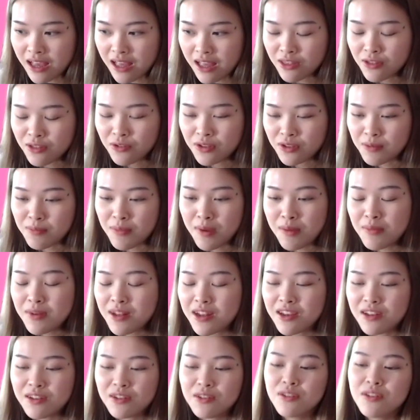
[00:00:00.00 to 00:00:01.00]
No, maybe
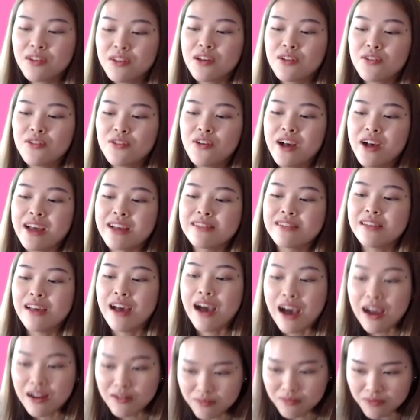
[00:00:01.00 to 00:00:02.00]
they're not as
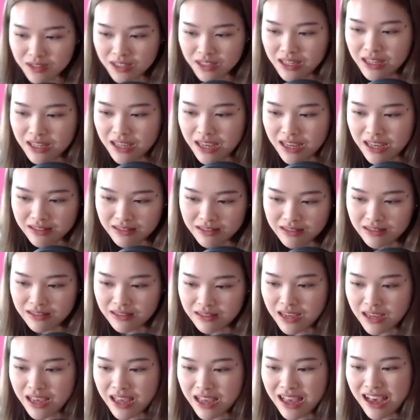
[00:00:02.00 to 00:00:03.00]
hardworking as
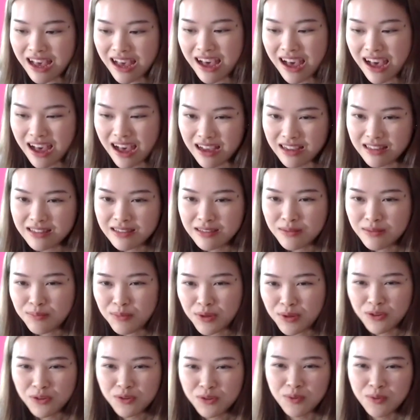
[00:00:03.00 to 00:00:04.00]
us
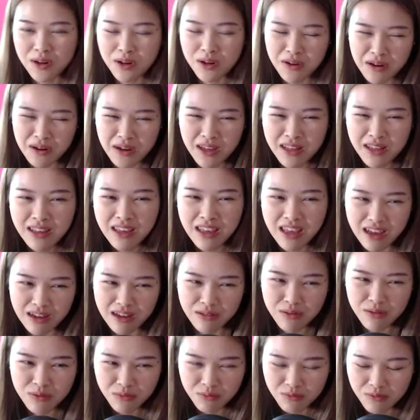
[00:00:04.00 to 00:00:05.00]
because we're quite
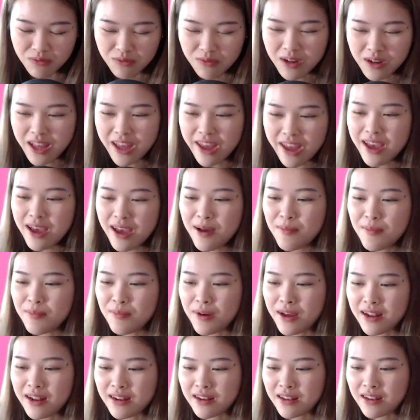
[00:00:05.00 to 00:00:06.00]
kiasu,
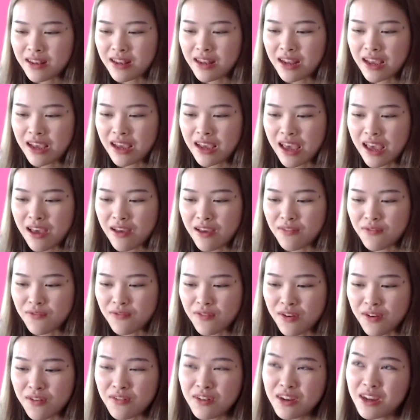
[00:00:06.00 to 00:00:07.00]
but they have
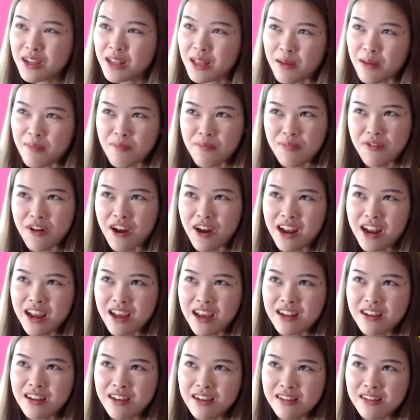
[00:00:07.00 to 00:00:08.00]
very like bright
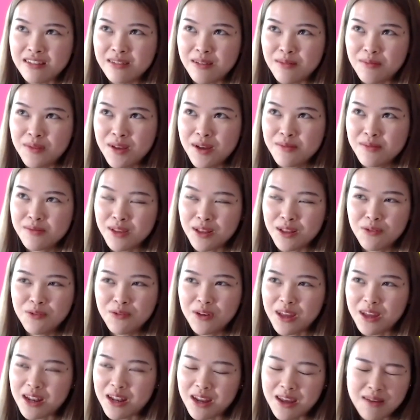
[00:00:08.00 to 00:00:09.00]
ideas. Sometimes I
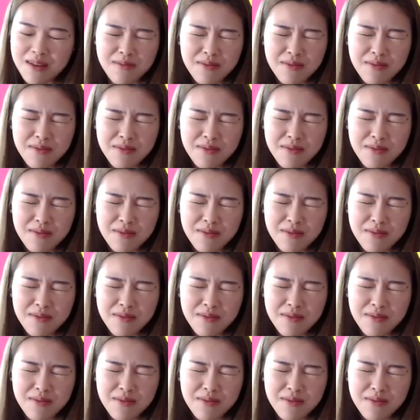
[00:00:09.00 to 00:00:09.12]
look at them